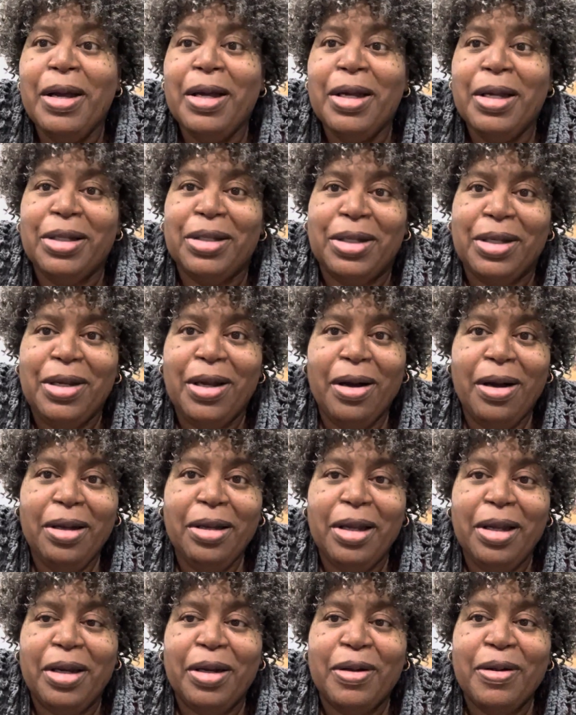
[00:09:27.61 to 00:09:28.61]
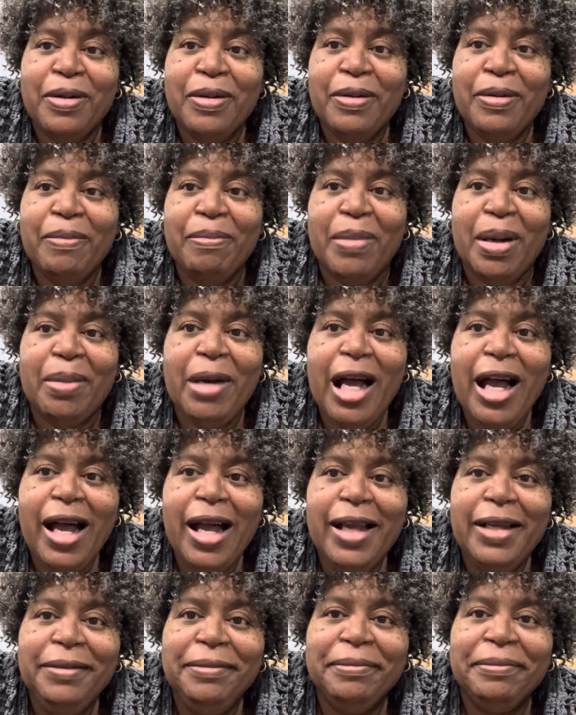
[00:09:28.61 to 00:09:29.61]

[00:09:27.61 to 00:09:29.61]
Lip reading: See y'all later. Bye-bye.